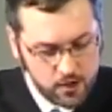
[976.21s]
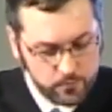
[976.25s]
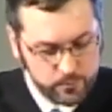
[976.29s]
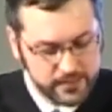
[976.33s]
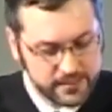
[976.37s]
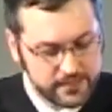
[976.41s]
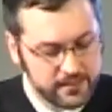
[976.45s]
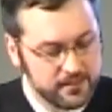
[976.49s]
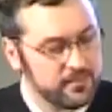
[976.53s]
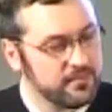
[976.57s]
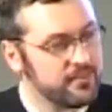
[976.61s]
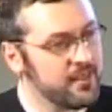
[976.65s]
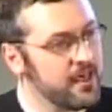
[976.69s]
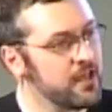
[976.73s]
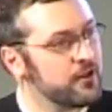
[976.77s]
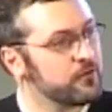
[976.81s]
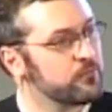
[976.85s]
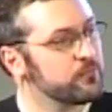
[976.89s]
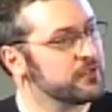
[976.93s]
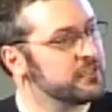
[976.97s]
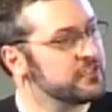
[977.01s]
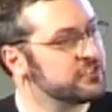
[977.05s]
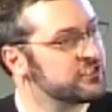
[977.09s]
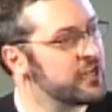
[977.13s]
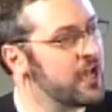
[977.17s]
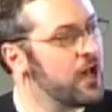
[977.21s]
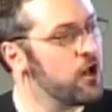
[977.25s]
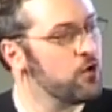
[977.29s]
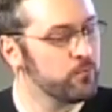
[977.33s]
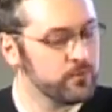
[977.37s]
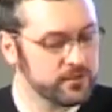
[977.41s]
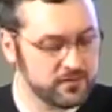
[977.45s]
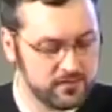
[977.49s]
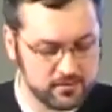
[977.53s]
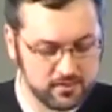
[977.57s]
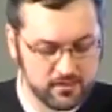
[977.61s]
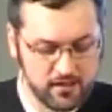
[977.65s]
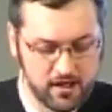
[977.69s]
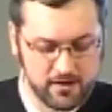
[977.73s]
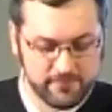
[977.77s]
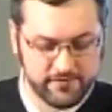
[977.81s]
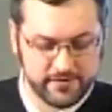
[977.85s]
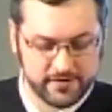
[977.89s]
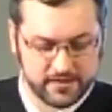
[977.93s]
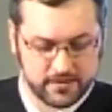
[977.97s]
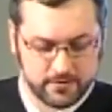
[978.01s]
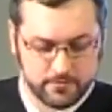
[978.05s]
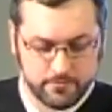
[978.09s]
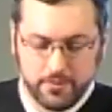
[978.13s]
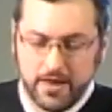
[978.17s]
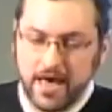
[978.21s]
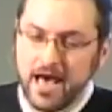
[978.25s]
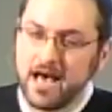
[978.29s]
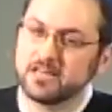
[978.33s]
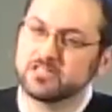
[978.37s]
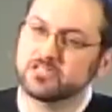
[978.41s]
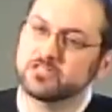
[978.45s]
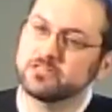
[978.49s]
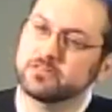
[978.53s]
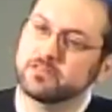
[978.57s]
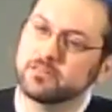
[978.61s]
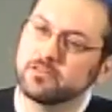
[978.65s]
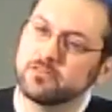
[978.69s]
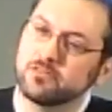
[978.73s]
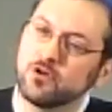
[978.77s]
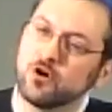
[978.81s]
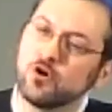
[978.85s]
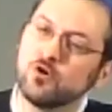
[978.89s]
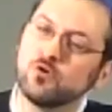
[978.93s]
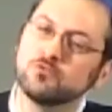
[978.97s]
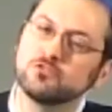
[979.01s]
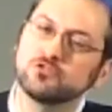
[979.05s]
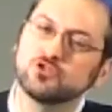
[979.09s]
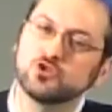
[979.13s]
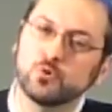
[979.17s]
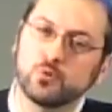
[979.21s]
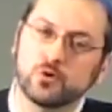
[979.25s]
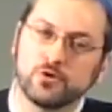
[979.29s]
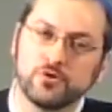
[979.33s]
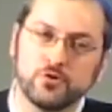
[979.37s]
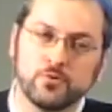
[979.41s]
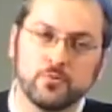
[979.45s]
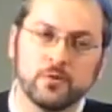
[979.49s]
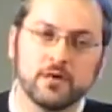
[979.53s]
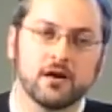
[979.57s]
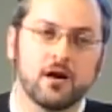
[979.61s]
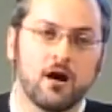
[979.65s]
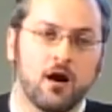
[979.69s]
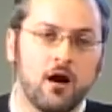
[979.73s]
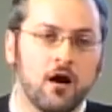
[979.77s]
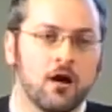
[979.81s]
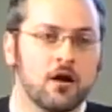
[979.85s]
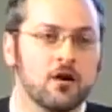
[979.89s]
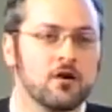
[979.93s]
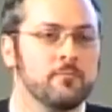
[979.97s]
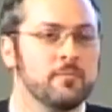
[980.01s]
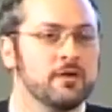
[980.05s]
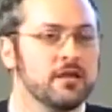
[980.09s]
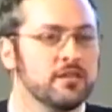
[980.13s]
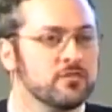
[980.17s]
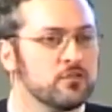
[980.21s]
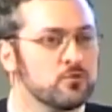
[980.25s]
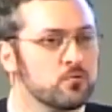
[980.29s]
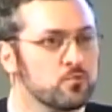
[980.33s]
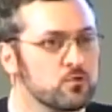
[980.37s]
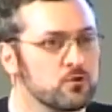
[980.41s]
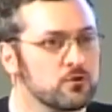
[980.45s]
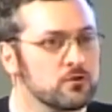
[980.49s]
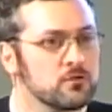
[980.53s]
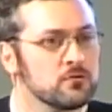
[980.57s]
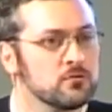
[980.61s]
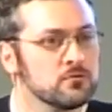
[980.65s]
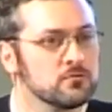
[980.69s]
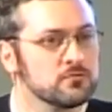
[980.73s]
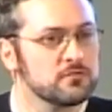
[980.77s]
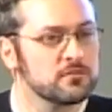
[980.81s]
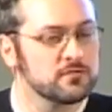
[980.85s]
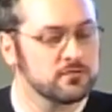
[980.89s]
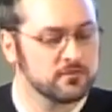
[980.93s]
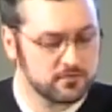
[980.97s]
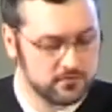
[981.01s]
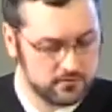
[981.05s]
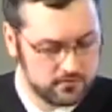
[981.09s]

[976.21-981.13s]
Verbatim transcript: we can then reach out with love and compassion to those who are doing harm in the world.